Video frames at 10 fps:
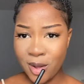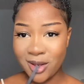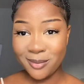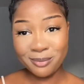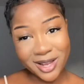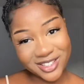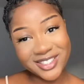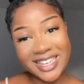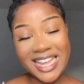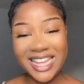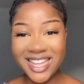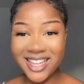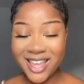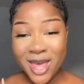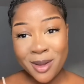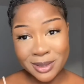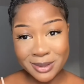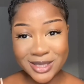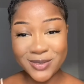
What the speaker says: blush. My most